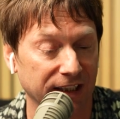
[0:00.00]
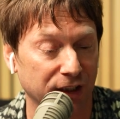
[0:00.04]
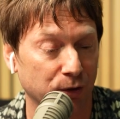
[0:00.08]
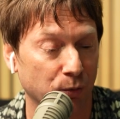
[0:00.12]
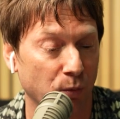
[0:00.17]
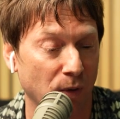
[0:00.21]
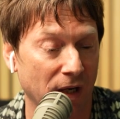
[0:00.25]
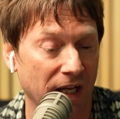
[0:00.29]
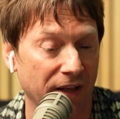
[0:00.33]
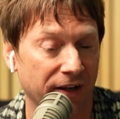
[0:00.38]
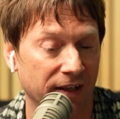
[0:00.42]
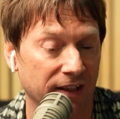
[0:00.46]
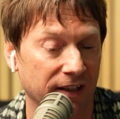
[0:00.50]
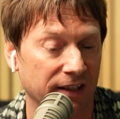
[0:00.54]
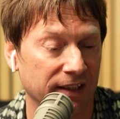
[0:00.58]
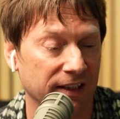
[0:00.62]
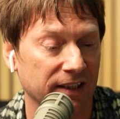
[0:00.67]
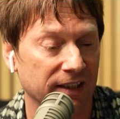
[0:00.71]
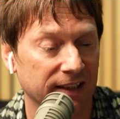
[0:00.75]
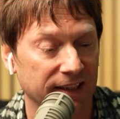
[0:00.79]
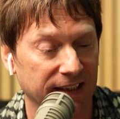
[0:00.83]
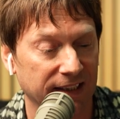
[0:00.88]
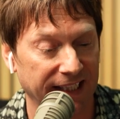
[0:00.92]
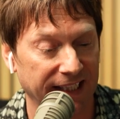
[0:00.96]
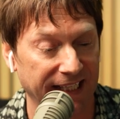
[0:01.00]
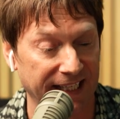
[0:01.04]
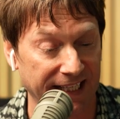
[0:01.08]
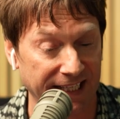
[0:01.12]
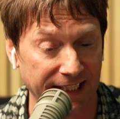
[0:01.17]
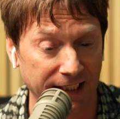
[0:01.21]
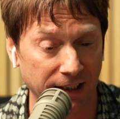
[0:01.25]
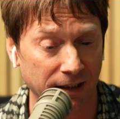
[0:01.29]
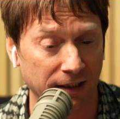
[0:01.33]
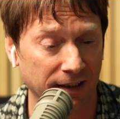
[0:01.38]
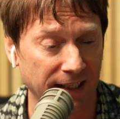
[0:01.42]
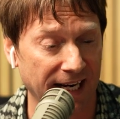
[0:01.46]
It's whether
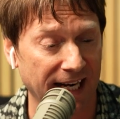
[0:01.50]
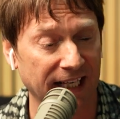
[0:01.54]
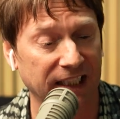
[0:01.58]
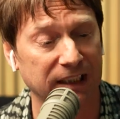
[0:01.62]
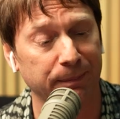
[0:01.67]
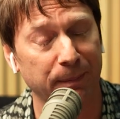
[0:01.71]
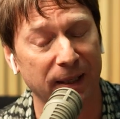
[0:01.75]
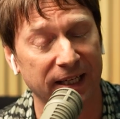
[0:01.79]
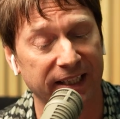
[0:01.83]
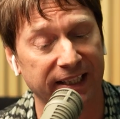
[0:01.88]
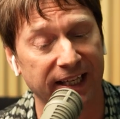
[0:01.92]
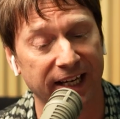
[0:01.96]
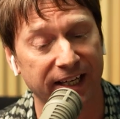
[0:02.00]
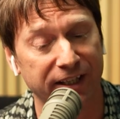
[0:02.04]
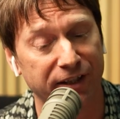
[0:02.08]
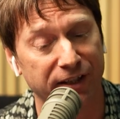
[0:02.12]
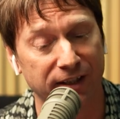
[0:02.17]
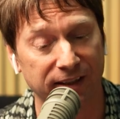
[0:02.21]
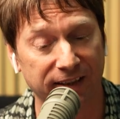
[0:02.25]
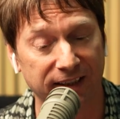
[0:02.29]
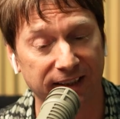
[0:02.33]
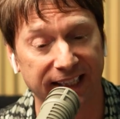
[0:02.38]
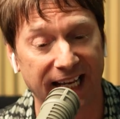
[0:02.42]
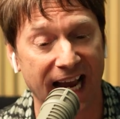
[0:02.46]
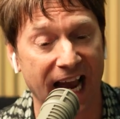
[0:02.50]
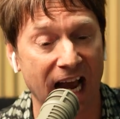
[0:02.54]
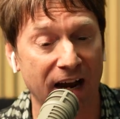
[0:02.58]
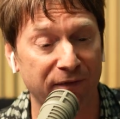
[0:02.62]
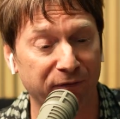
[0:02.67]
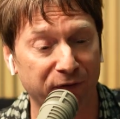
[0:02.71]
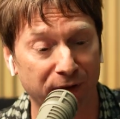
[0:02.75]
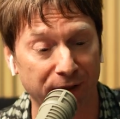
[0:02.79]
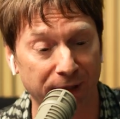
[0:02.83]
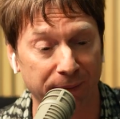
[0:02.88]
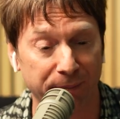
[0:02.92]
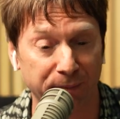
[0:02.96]
inner expectations that they
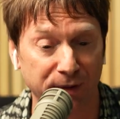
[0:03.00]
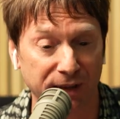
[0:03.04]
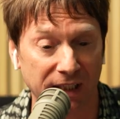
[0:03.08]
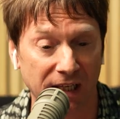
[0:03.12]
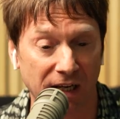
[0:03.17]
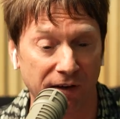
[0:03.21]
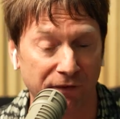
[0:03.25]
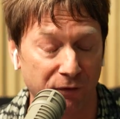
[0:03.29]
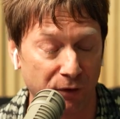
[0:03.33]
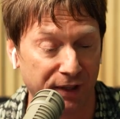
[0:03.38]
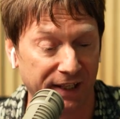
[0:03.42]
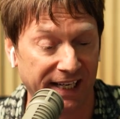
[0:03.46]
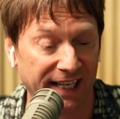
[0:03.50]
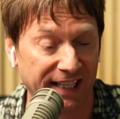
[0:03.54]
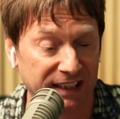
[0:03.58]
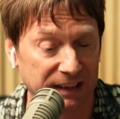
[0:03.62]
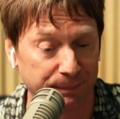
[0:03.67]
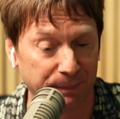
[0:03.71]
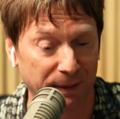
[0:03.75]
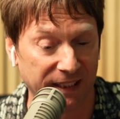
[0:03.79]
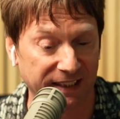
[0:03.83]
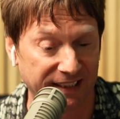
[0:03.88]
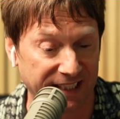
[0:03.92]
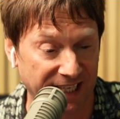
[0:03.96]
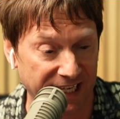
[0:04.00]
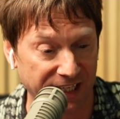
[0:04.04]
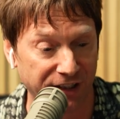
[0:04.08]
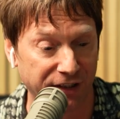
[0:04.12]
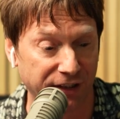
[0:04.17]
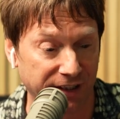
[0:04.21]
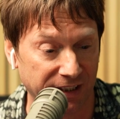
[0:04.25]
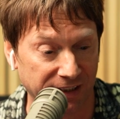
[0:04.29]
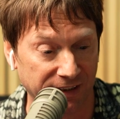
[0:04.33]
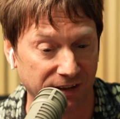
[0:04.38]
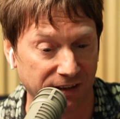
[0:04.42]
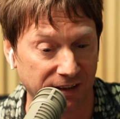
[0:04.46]
have for themselves or the
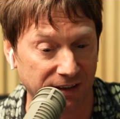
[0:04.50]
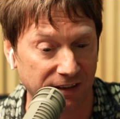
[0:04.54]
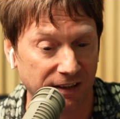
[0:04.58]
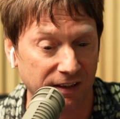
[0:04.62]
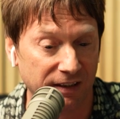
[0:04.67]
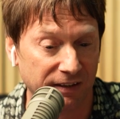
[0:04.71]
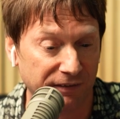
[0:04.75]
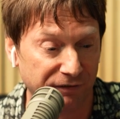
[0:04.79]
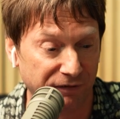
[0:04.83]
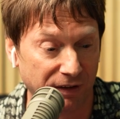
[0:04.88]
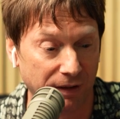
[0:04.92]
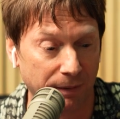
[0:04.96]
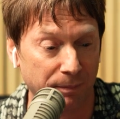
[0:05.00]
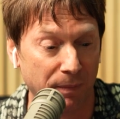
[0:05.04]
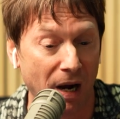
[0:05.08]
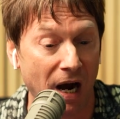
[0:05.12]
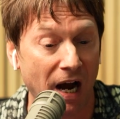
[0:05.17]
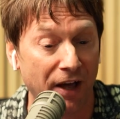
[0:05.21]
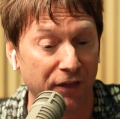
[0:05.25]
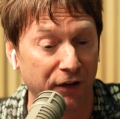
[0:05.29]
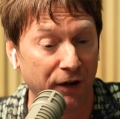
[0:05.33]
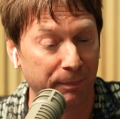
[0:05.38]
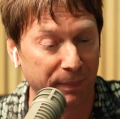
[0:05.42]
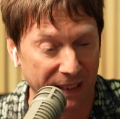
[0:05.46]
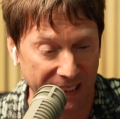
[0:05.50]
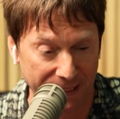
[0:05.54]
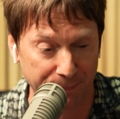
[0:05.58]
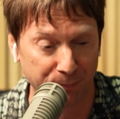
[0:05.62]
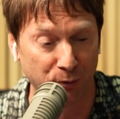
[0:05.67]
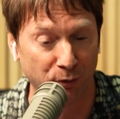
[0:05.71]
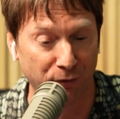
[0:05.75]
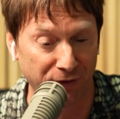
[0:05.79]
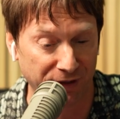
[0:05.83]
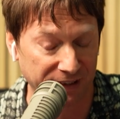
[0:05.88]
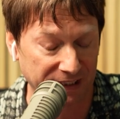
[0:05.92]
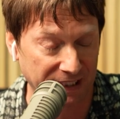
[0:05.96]
expectations from other
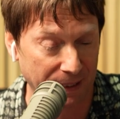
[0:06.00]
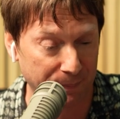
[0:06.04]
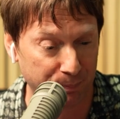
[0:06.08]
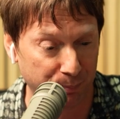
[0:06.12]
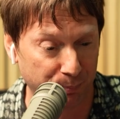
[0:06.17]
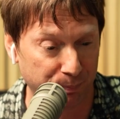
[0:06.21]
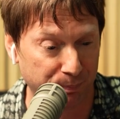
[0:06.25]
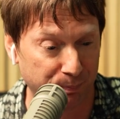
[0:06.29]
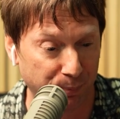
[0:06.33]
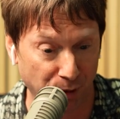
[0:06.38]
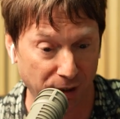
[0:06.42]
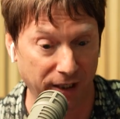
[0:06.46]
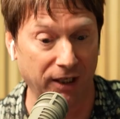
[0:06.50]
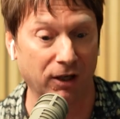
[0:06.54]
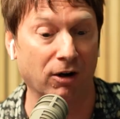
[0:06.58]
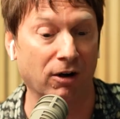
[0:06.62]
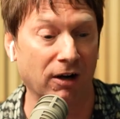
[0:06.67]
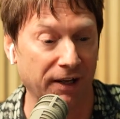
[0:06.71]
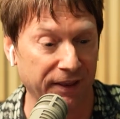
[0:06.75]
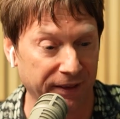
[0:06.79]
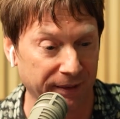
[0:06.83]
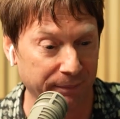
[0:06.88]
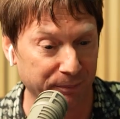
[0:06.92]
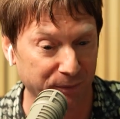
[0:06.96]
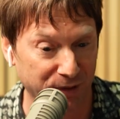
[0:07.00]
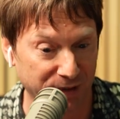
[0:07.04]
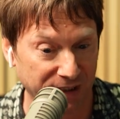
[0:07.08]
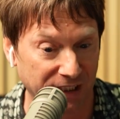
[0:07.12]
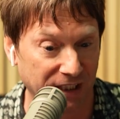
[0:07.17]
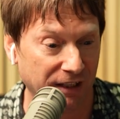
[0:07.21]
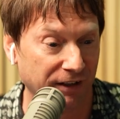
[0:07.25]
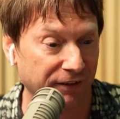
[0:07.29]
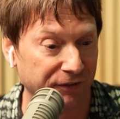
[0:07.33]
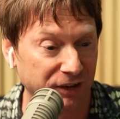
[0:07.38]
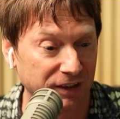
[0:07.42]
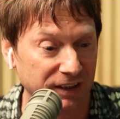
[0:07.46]
people that they put on
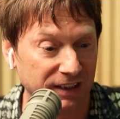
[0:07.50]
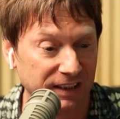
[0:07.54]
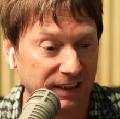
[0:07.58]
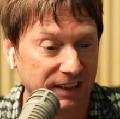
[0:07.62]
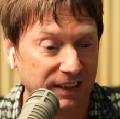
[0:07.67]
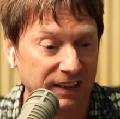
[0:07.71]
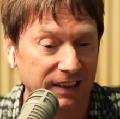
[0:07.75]
themselves.